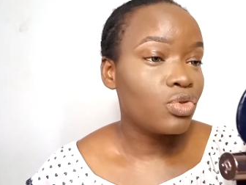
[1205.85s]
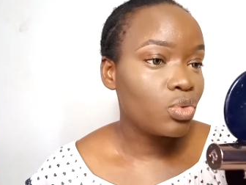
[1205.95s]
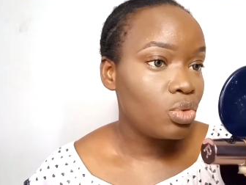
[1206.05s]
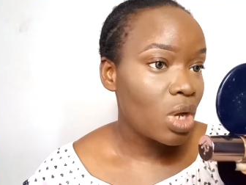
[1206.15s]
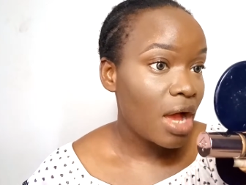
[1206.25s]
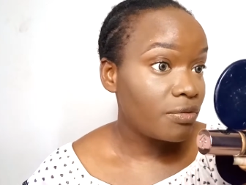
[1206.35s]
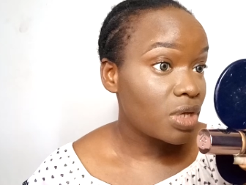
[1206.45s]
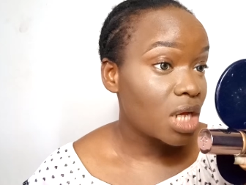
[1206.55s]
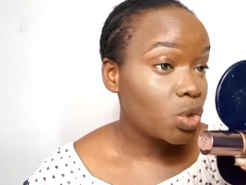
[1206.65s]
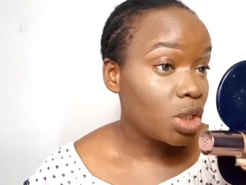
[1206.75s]
so you have to
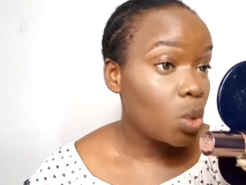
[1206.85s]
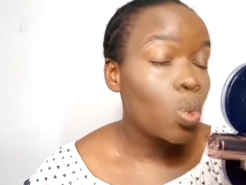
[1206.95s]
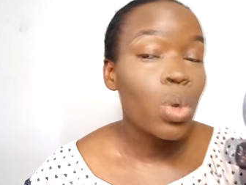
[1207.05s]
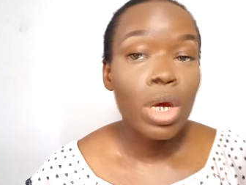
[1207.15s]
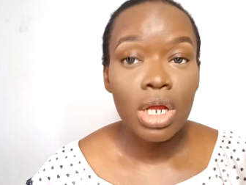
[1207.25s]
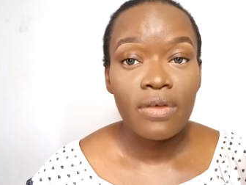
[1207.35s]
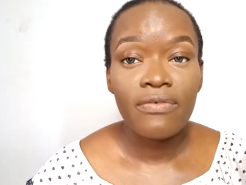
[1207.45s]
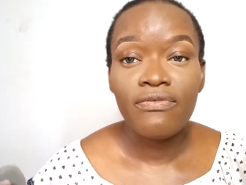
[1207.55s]
actually work